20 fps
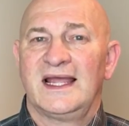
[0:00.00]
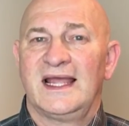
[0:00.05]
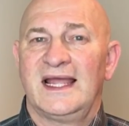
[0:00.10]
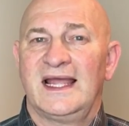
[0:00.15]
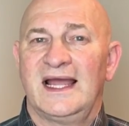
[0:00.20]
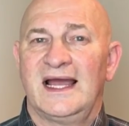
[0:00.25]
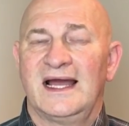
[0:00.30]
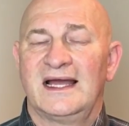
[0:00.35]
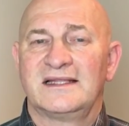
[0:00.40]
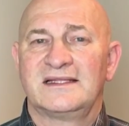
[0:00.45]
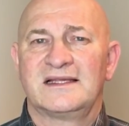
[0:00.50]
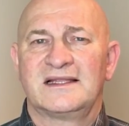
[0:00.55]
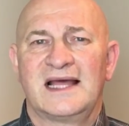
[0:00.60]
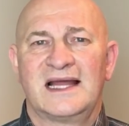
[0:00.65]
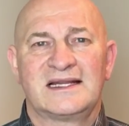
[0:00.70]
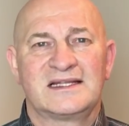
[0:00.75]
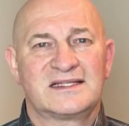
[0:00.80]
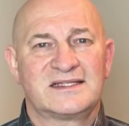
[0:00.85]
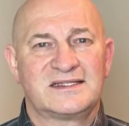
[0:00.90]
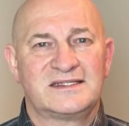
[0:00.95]
and
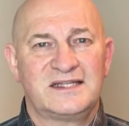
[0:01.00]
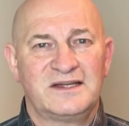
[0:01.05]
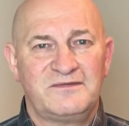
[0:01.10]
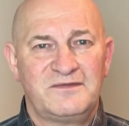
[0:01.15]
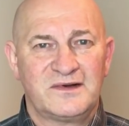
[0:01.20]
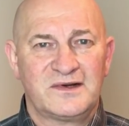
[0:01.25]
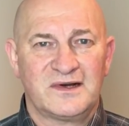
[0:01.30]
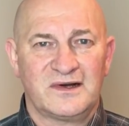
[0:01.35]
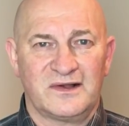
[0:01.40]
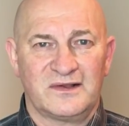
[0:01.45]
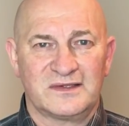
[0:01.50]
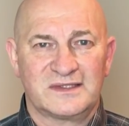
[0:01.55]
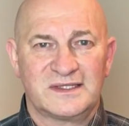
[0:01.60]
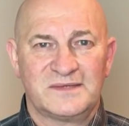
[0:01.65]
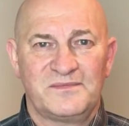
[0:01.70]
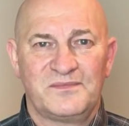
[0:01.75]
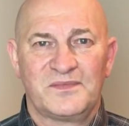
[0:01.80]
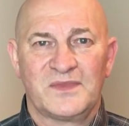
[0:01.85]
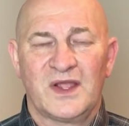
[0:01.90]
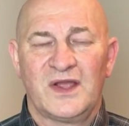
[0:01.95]
that it's difficult
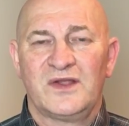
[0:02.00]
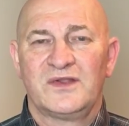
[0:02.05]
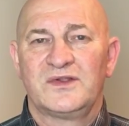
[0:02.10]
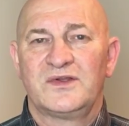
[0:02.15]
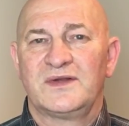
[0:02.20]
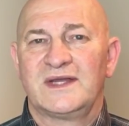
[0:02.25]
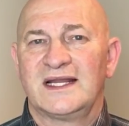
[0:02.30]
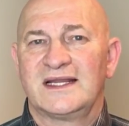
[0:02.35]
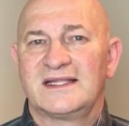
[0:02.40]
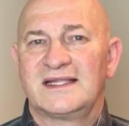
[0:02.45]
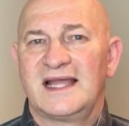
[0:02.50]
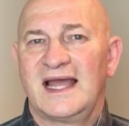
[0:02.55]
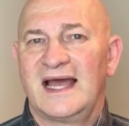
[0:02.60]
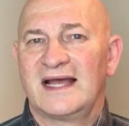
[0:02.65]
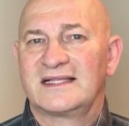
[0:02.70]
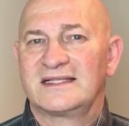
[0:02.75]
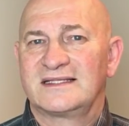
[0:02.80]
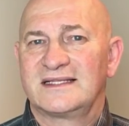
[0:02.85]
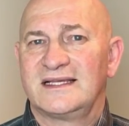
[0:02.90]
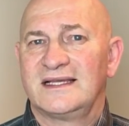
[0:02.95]
to get a
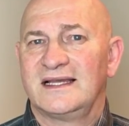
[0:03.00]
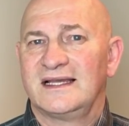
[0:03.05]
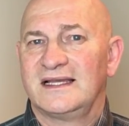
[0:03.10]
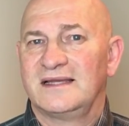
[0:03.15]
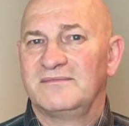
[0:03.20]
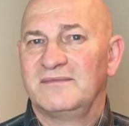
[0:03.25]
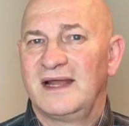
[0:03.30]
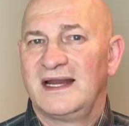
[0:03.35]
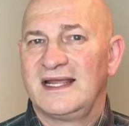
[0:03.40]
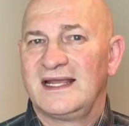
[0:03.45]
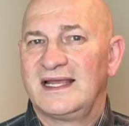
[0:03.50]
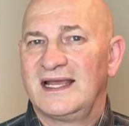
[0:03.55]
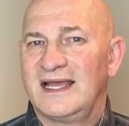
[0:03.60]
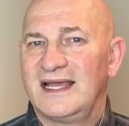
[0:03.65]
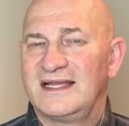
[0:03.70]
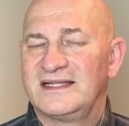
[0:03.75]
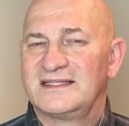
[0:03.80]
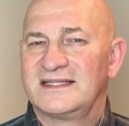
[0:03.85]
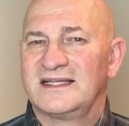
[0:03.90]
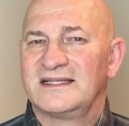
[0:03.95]
taxi in many
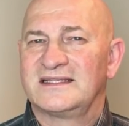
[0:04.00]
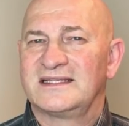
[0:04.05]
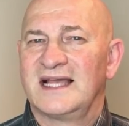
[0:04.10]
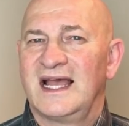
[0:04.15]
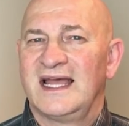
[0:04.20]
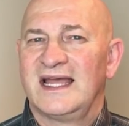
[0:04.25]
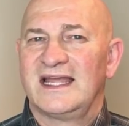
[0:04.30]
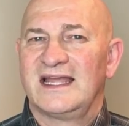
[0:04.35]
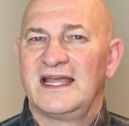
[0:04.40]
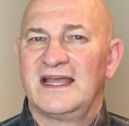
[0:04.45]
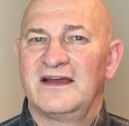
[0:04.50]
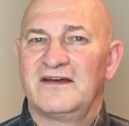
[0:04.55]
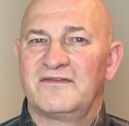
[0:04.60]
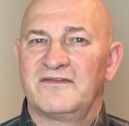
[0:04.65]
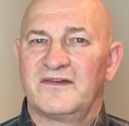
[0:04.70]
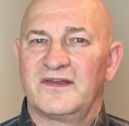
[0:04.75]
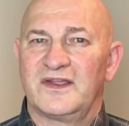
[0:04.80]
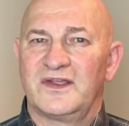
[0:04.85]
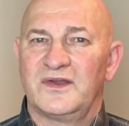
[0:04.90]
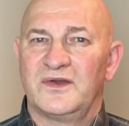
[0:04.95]
cases
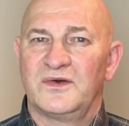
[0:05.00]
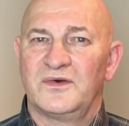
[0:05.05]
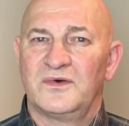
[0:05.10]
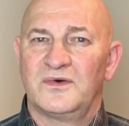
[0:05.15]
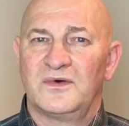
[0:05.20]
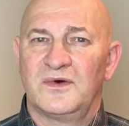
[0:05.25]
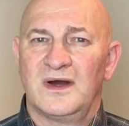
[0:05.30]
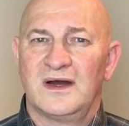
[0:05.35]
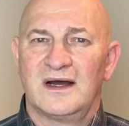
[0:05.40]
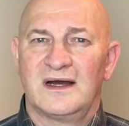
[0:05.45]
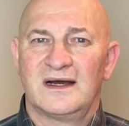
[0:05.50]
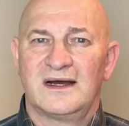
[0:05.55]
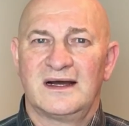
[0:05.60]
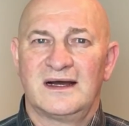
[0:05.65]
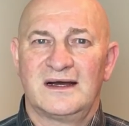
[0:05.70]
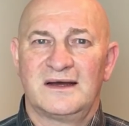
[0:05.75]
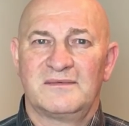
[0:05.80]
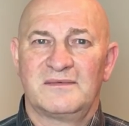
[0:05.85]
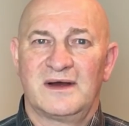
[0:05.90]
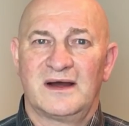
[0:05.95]
if you
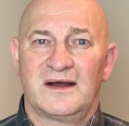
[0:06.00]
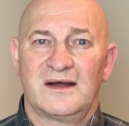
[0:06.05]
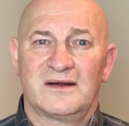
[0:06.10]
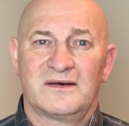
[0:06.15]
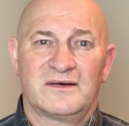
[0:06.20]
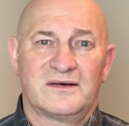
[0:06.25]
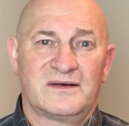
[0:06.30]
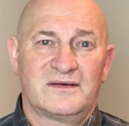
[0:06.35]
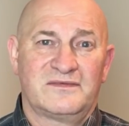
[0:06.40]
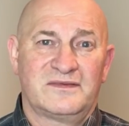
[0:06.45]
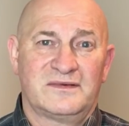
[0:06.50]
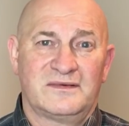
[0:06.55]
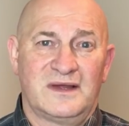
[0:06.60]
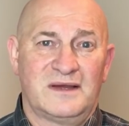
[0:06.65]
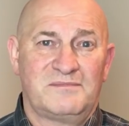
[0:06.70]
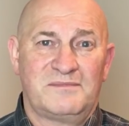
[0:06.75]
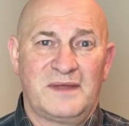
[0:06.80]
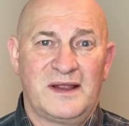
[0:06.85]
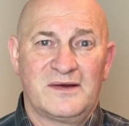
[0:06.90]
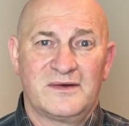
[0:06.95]
um, are of
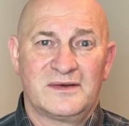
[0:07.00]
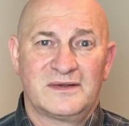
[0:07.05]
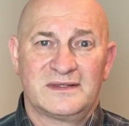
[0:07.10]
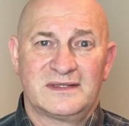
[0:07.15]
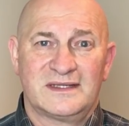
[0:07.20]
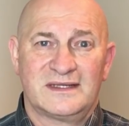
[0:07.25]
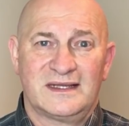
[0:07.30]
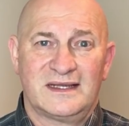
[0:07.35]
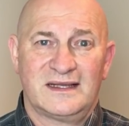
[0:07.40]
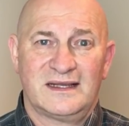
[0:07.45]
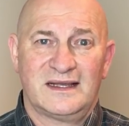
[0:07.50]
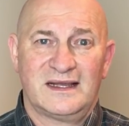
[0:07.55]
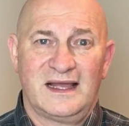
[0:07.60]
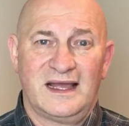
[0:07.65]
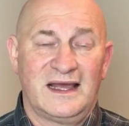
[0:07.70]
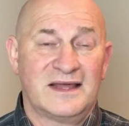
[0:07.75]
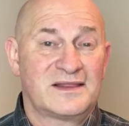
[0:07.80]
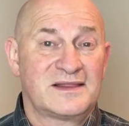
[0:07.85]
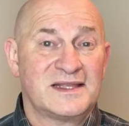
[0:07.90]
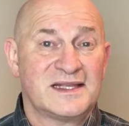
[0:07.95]
a, parent
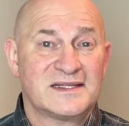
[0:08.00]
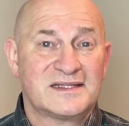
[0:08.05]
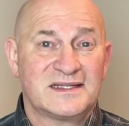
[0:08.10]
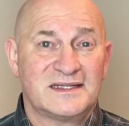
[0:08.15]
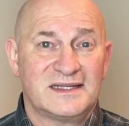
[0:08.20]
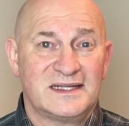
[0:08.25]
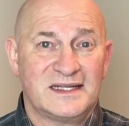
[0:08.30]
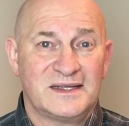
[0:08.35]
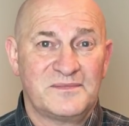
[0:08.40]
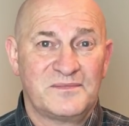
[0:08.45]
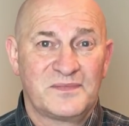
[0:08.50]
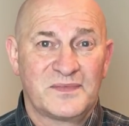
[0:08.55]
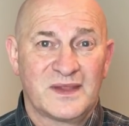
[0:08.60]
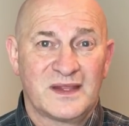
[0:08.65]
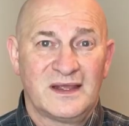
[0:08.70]
ethnicity.